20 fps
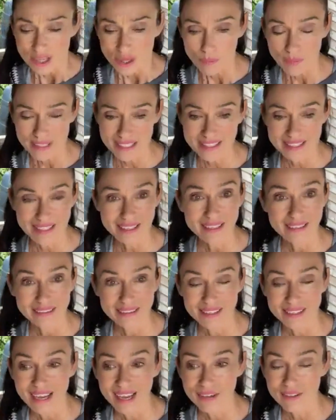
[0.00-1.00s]
And when you
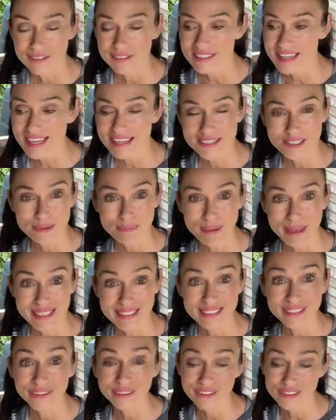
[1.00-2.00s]
think that
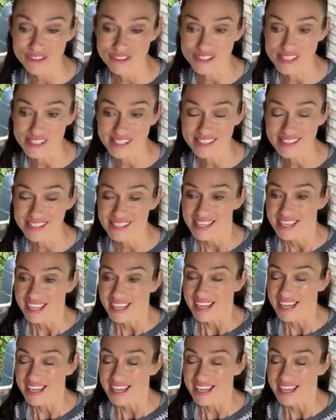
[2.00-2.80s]
nature-based cultures,